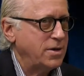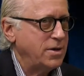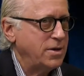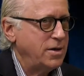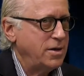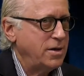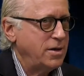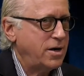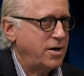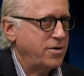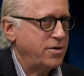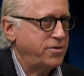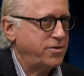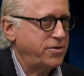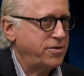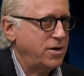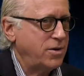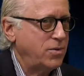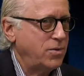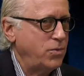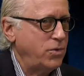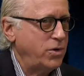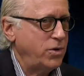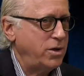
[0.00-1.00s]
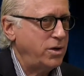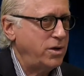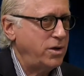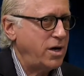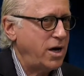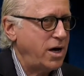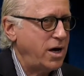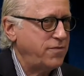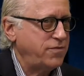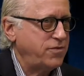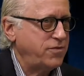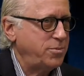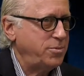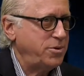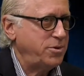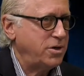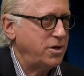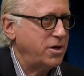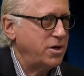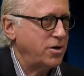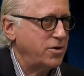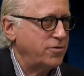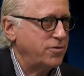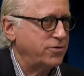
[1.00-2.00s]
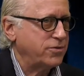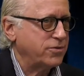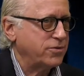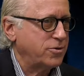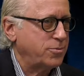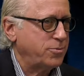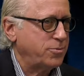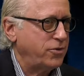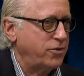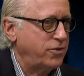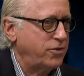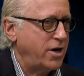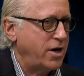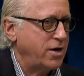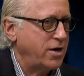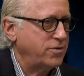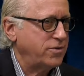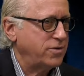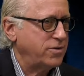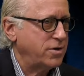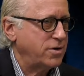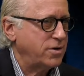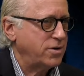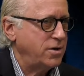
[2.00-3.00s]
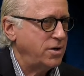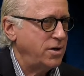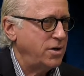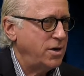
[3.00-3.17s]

I think we have to be careful to protect it.